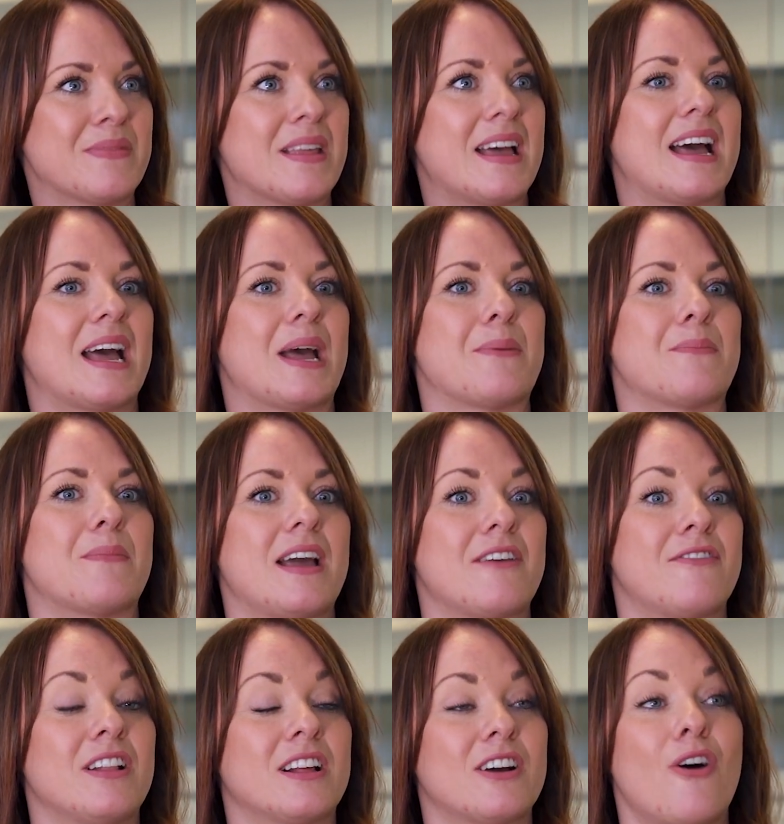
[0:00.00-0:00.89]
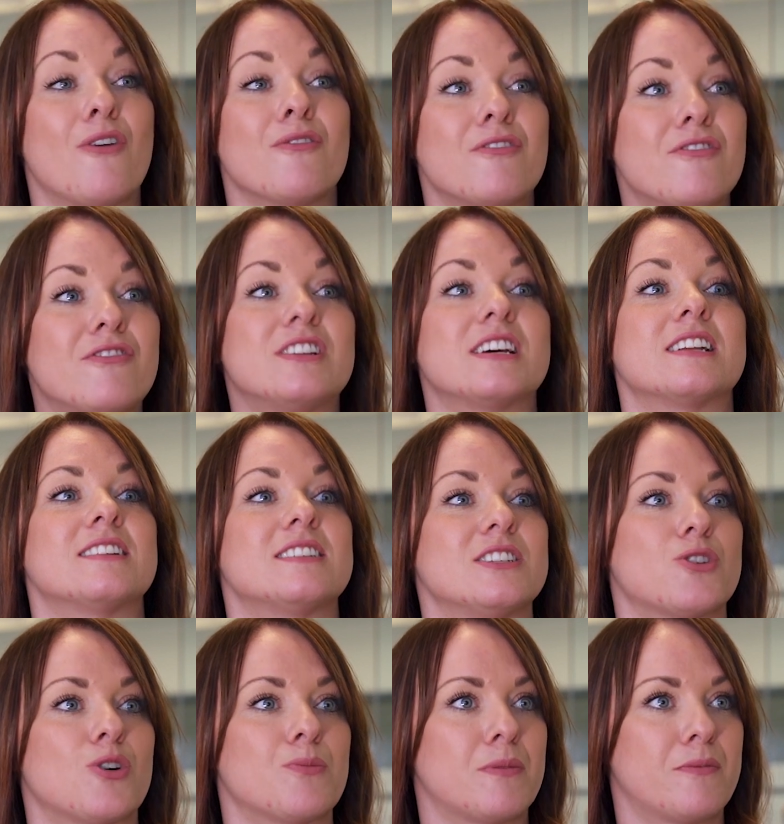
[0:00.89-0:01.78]
I feel confident
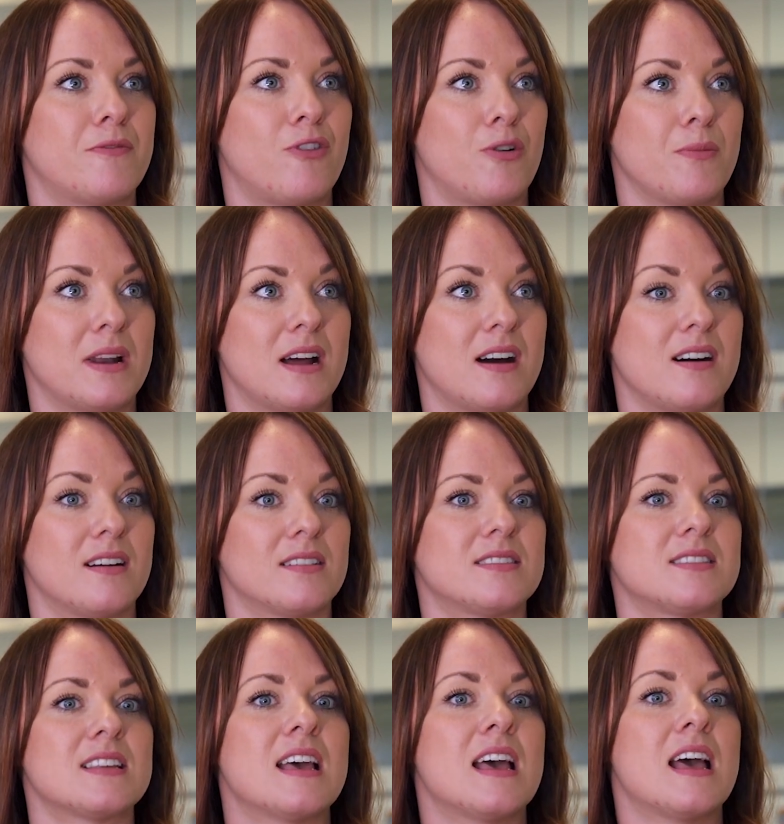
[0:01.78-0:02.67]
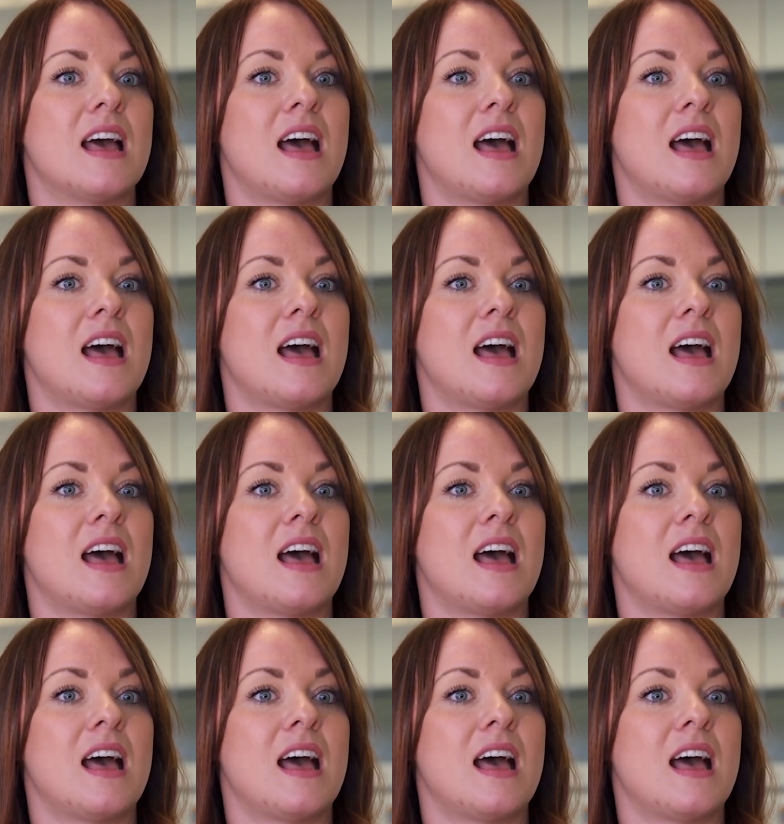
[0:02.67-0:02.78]
in terms of performing arts.